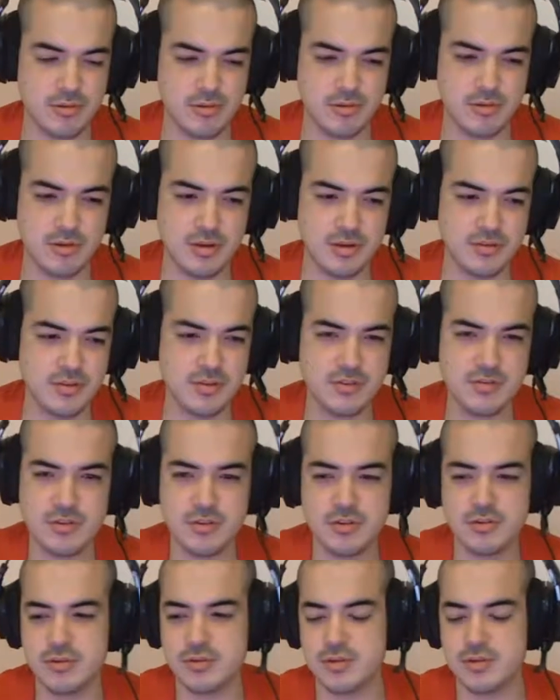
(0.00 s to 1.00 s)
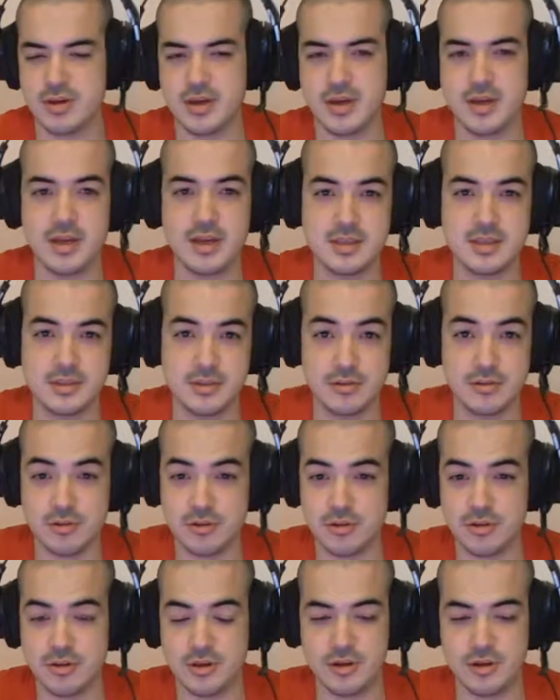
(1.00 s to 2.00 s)
even if you don't know the answer, just
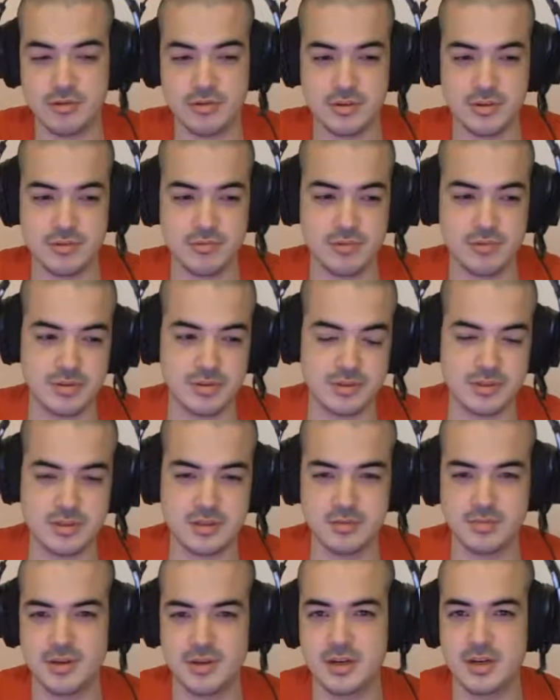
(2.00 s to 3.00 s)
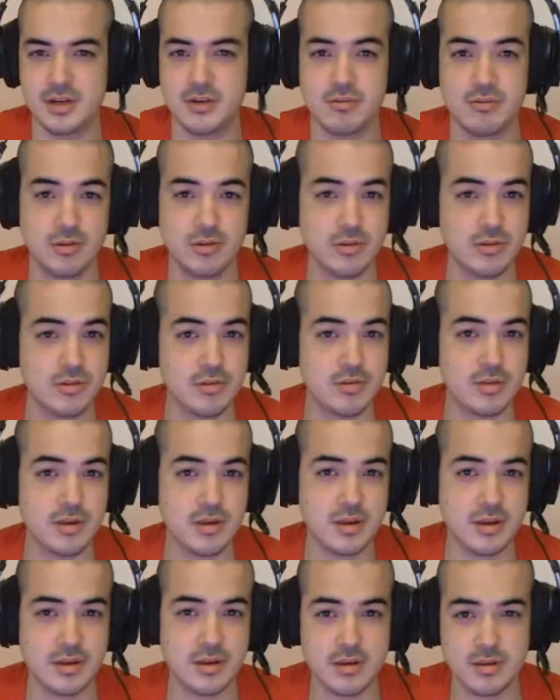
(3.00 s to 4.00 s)
share it with us. Be like, what you
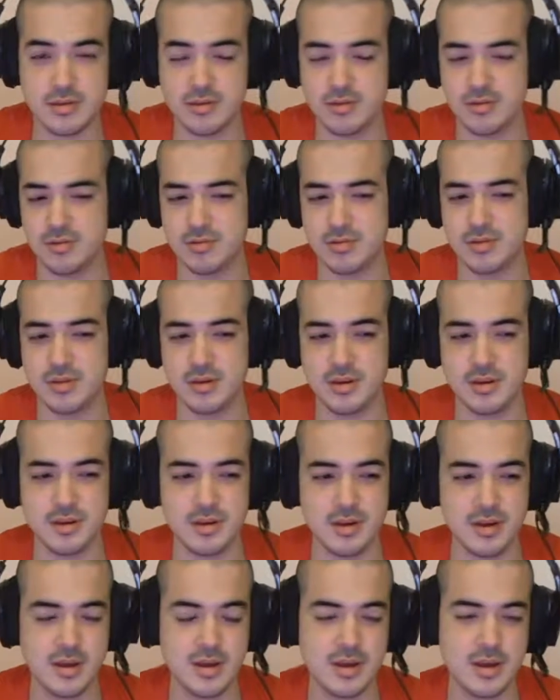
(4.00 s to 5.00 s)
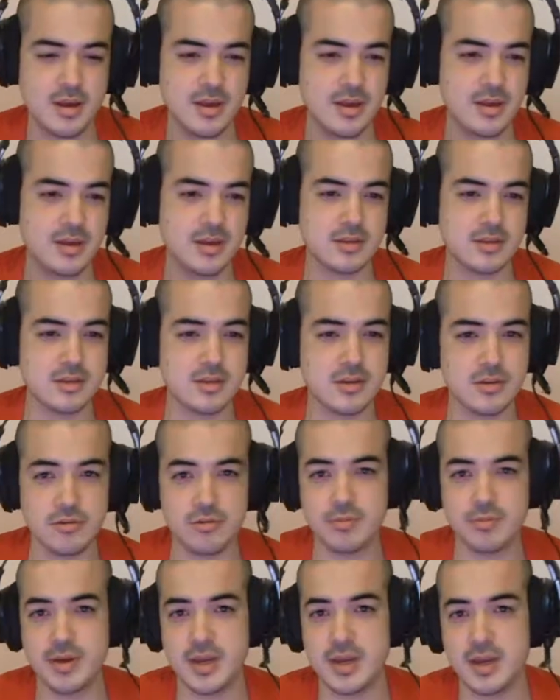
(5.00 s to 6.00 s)
think. Do you think it's good
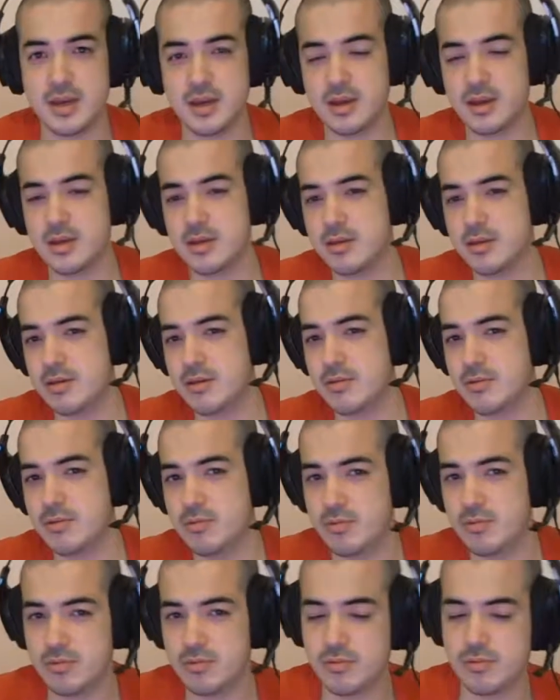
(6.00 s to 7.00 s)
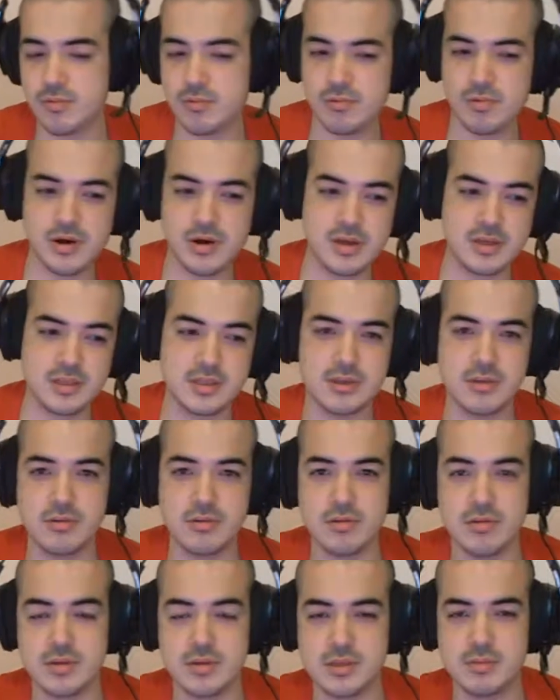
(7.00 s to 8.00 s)
or bad? Why is it
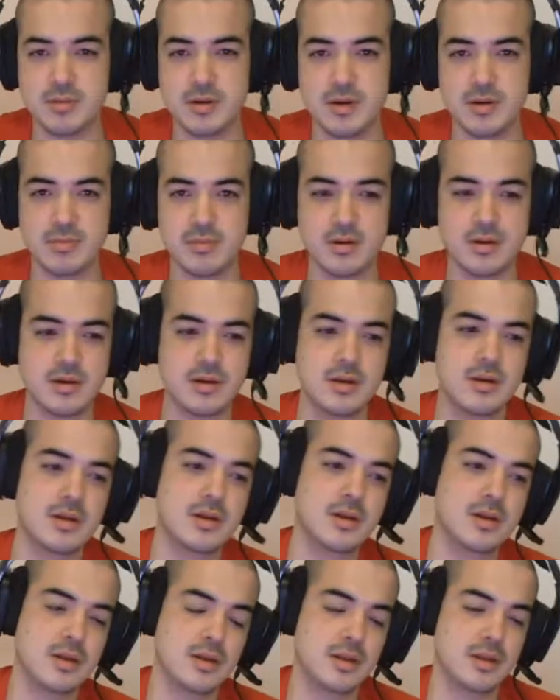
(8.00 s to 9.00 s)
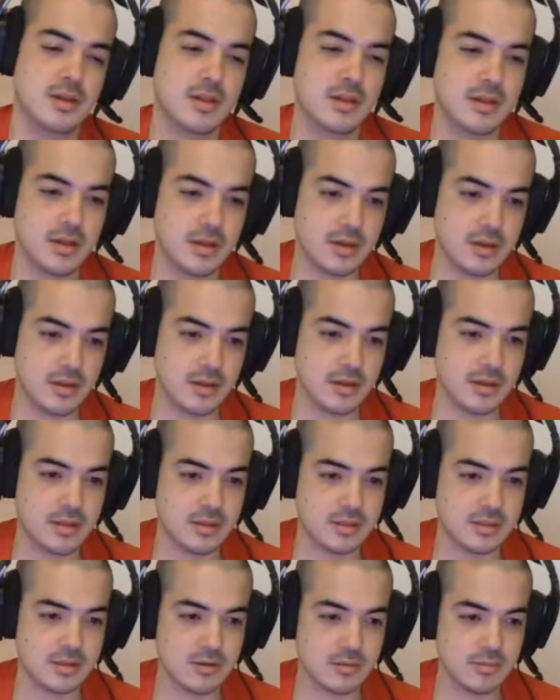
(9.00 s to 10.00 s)
doing this? Blah, blah.
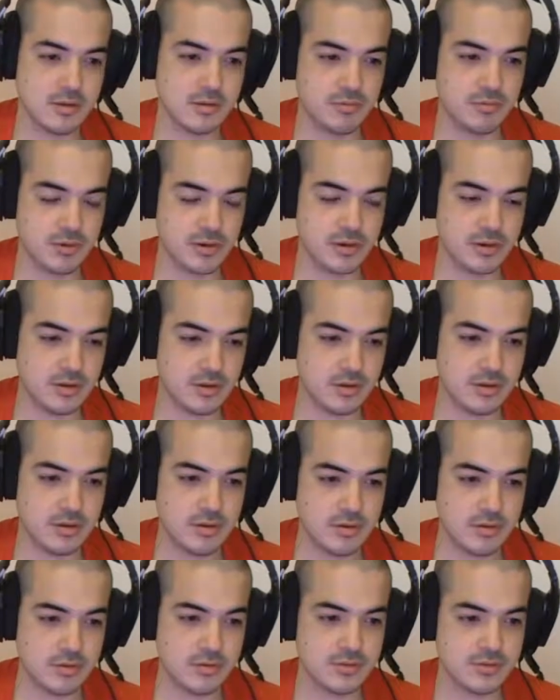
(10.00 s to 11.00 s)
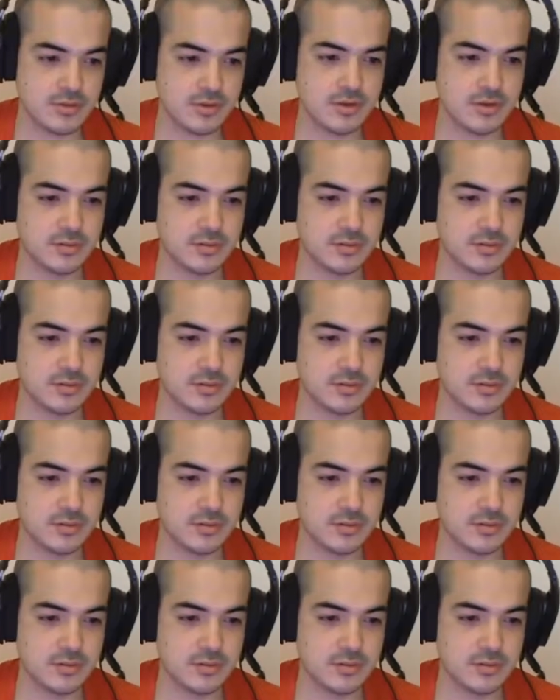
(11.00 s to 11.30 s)
That's going to be really useful.